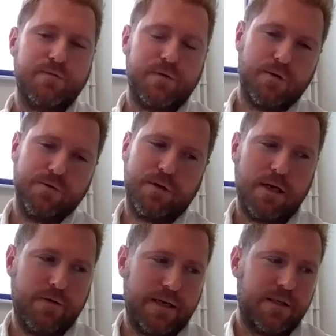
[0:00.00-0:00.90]
just for those
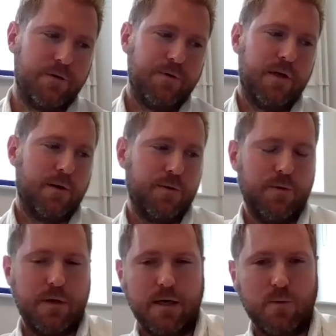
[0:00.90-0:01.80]
that don't know,
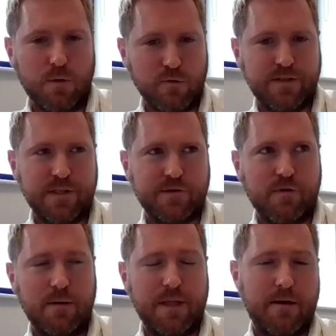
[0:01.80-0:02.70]
what Rory's
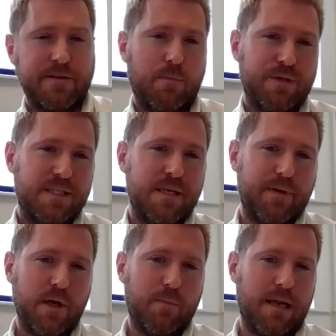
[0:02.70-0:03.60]
describing there is our
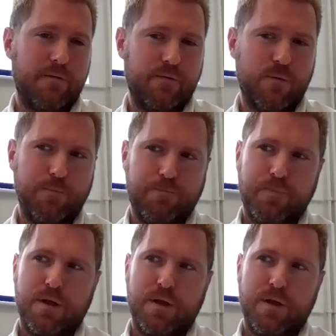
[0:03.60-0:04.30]
Precipio platform,